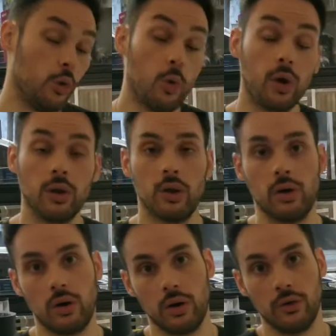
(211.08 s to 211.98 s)
wall
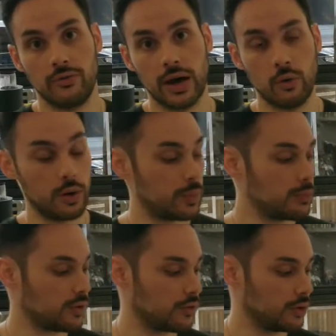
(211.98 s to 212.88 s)
of our
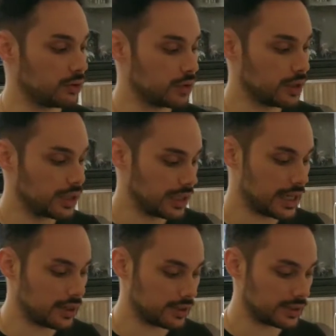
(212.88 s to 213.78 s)
paper filter,
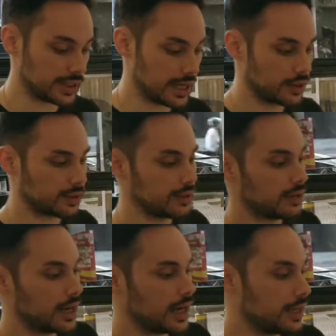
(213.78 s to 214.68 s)
get it stuck,
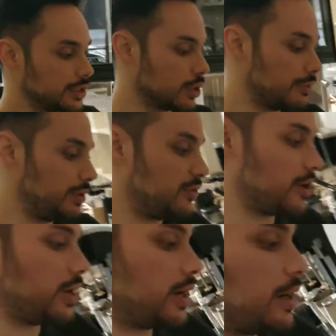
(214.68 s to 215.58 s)
and it's going to be very